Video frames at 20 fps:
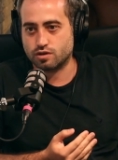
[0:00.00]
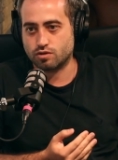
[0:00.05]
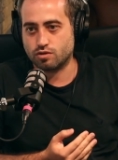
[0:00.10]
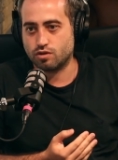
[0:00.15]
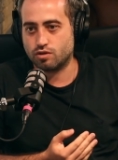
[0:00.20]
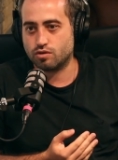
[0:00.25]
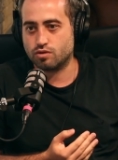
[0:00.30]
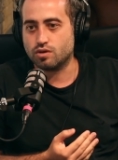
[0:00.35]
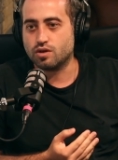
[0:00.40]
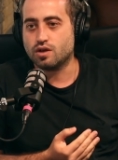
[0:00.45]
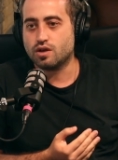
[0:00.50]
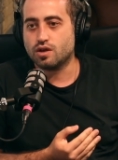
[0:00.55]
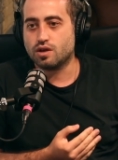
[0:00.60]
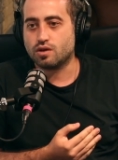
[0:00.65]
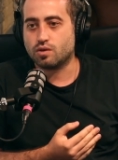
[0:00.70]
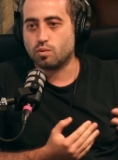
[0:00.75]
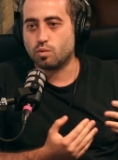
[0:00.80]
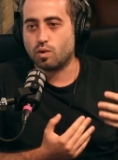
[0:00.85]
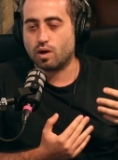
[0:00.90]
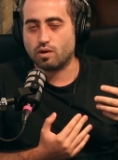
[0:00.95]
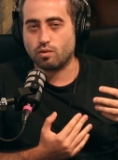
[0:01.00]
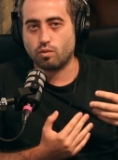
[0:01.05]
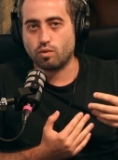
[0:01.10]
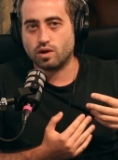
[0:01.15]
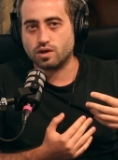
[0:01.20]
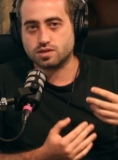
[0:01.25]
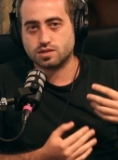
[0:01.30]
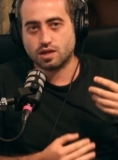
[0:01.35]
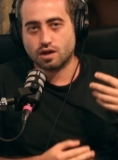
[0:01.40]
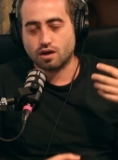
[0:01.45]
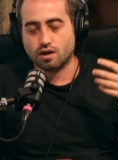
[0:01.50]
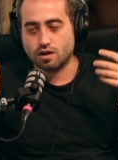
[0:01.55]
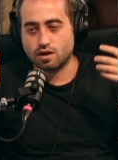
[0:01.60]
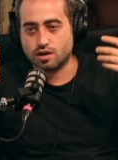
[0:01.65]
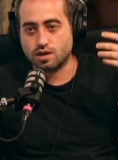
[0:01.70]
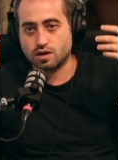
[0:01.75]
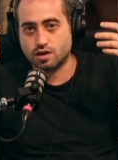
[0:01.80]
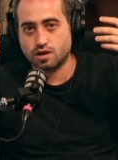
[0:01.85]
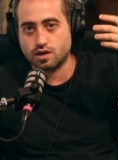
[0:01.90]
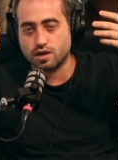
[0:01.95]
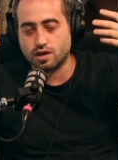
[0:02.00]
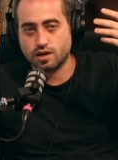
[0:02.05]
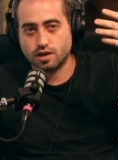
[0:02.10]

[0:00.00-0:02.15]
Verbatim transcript: ago? Yeah. What was our